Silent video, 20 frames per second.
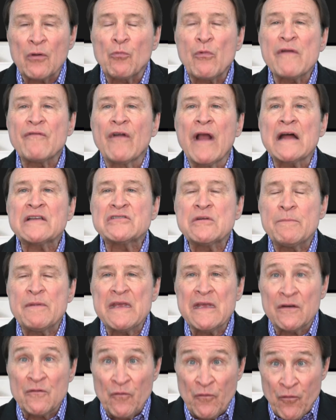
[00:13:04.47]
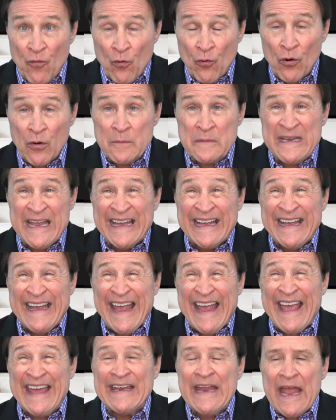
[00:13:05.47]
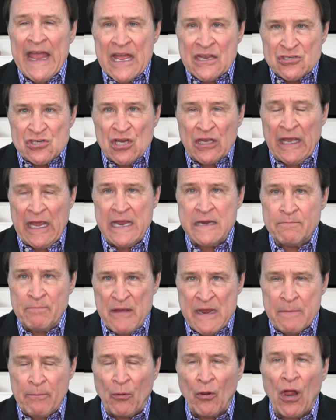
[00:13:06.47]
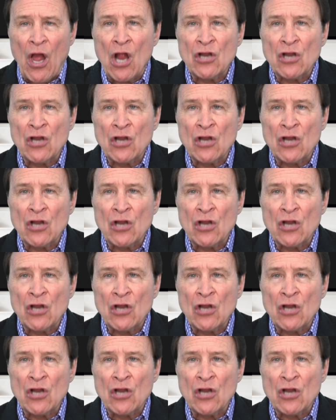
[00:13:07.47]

but we've got to be informed and educate people,